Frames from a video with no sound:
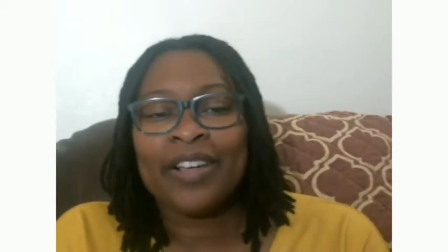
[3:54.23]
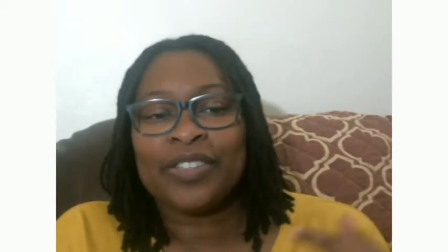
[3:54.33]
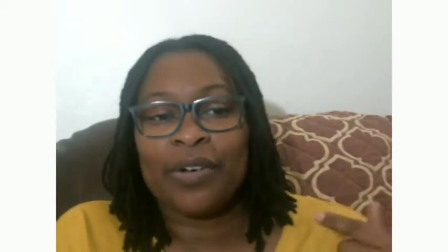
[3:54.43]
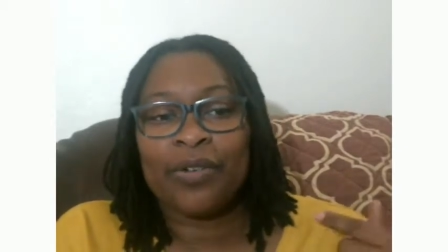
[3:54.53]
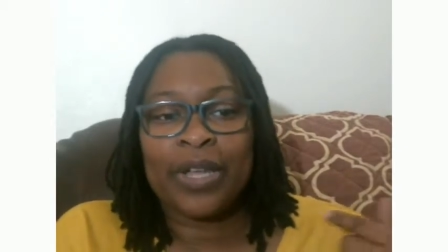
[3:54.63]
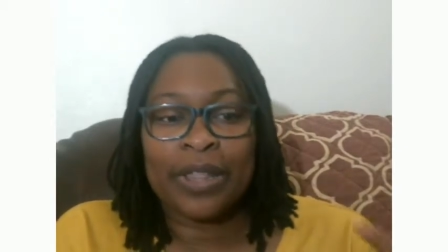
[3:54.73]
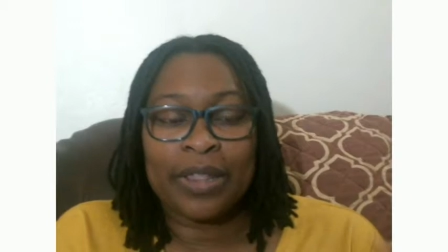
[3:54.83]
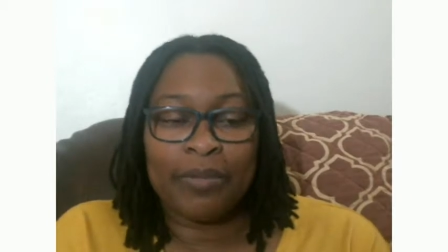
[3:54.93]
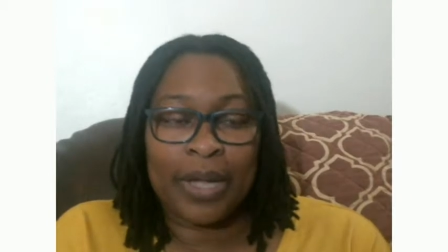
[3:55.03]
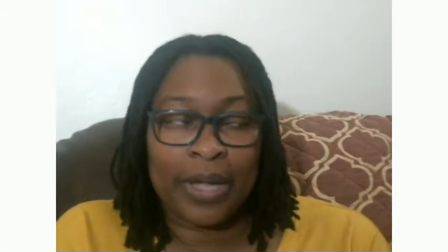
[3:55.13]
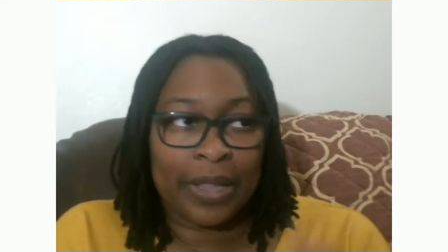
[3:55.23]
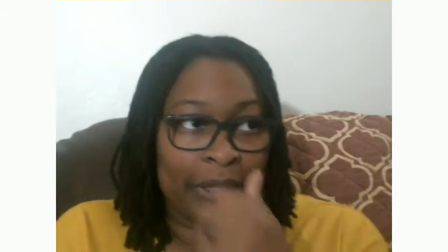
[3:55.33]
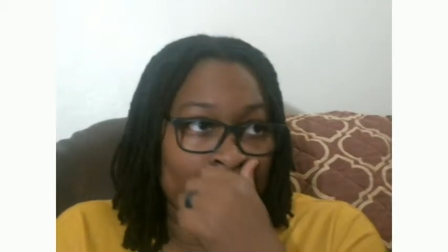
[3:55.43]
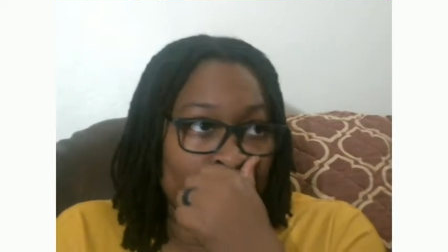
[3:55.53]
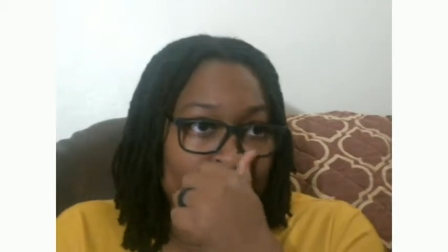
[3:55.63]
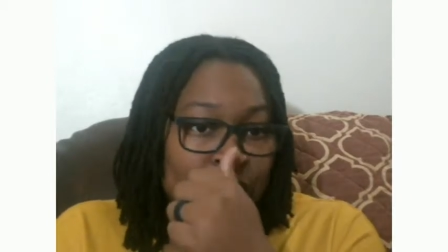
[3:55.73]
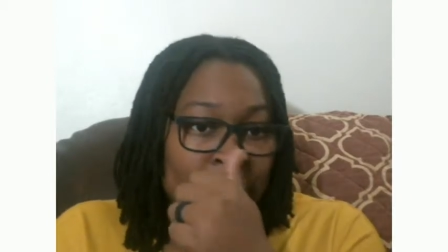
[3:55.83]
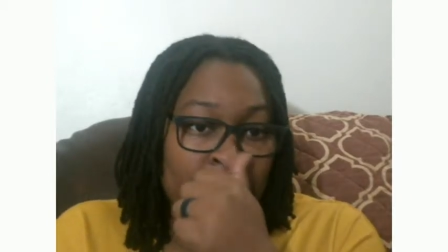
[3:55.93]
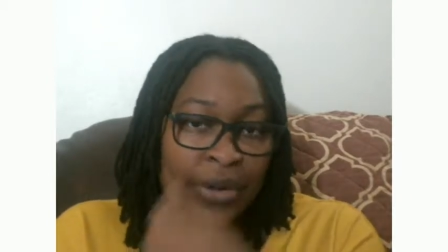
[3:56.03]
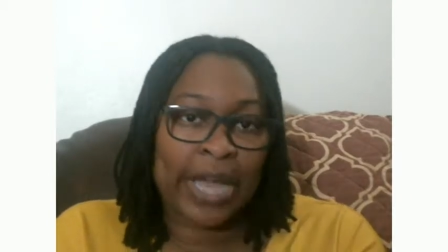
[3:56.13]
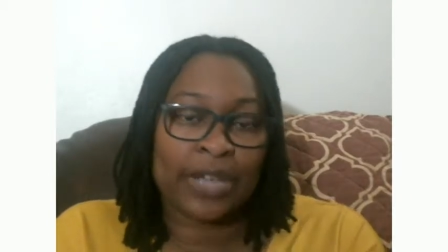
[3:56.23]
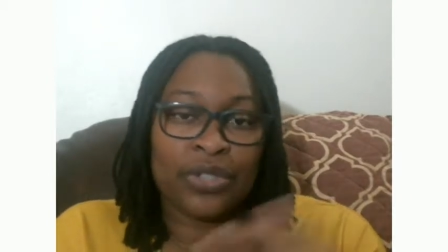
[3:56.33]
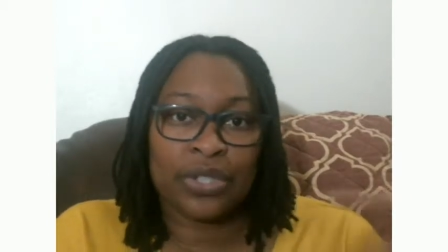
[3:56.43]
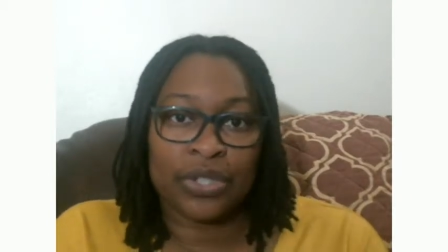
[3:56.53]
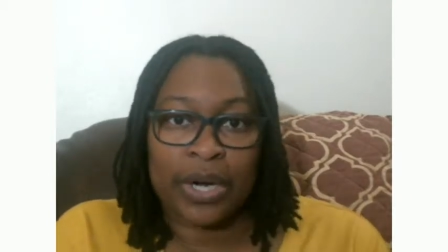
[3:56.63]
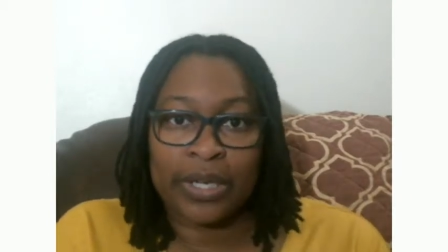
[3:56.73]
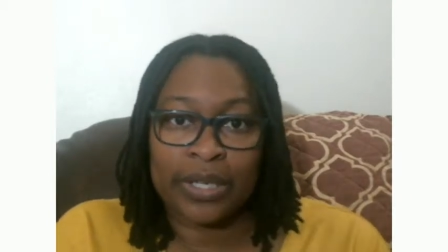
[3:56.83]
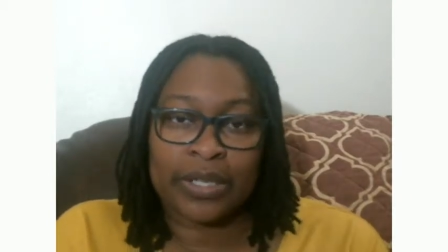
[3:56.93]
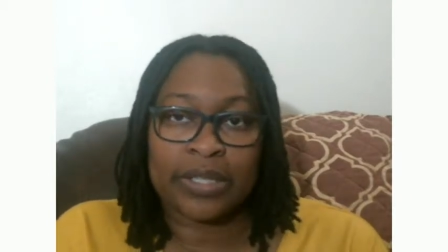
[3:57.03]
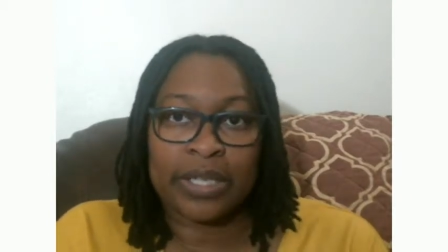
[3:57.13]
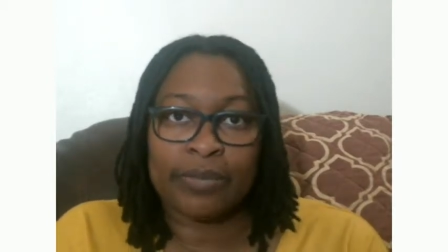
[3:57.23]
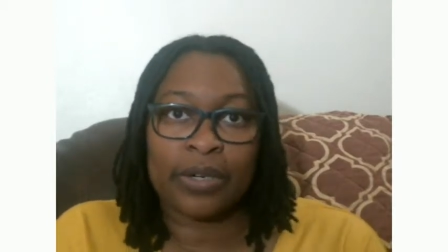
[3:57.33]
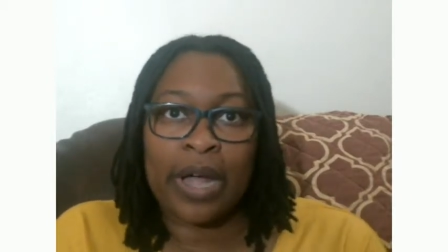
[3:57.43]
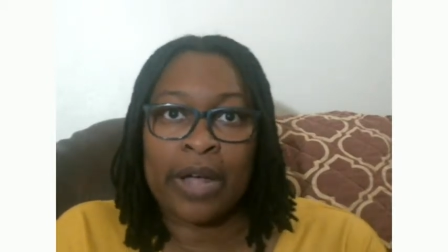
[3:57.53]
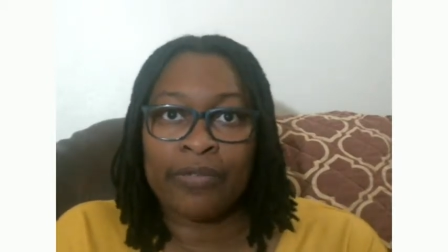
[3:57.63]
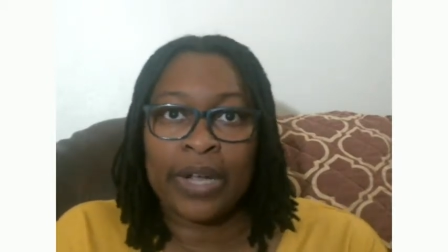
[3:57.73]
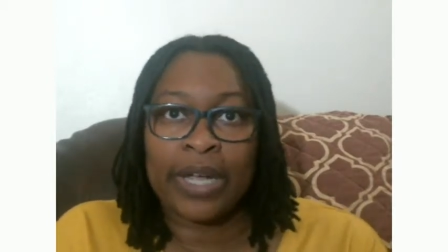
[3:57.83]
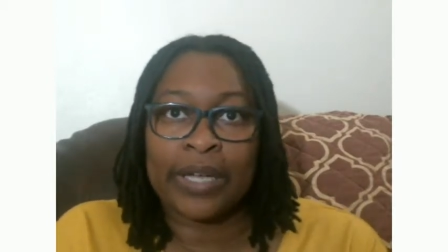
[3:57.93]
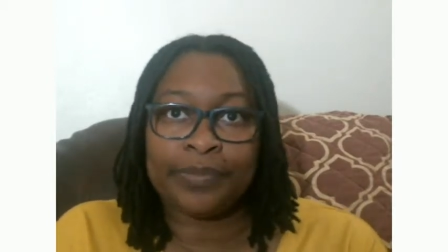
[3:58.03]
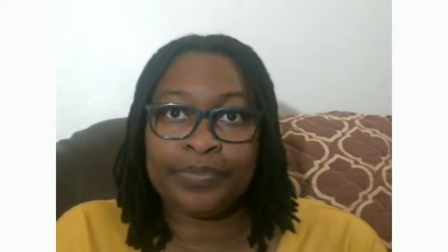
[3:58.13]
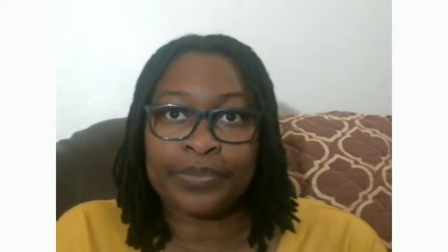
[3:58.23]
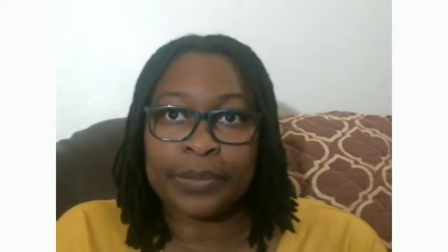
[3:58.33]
So in the month of January, I actually started in December, I've read